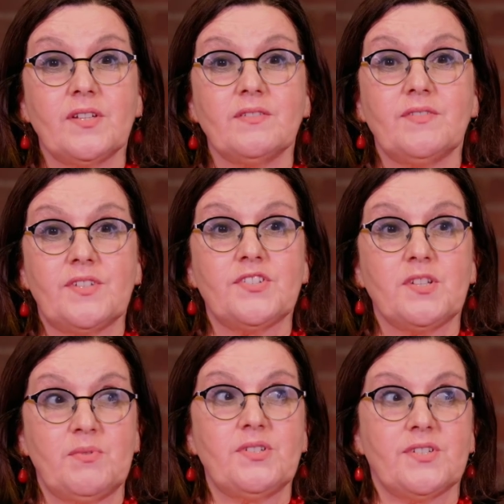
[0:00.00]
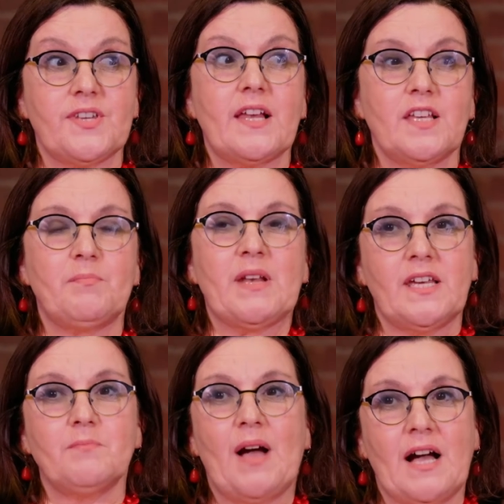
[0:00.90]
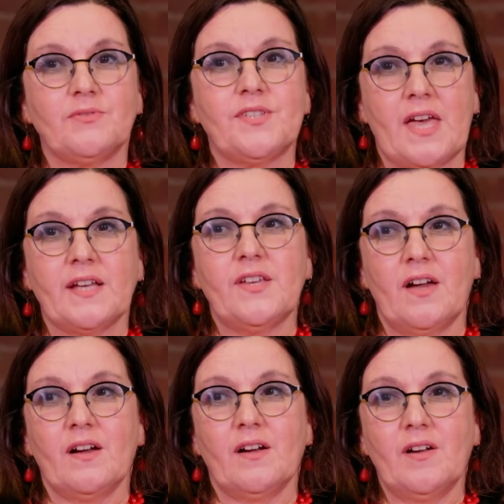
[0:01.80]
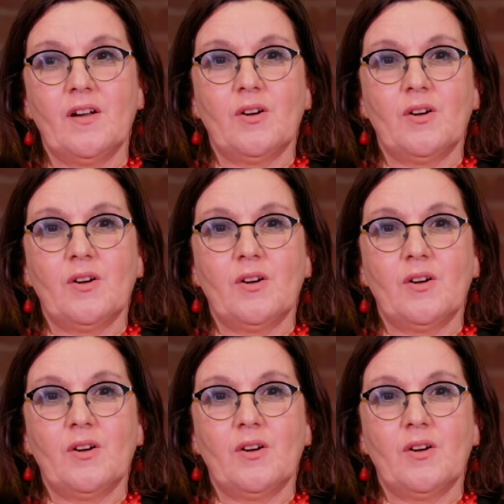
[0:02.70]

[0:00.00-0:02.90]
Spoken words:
that distributed nearly £1 billion that year,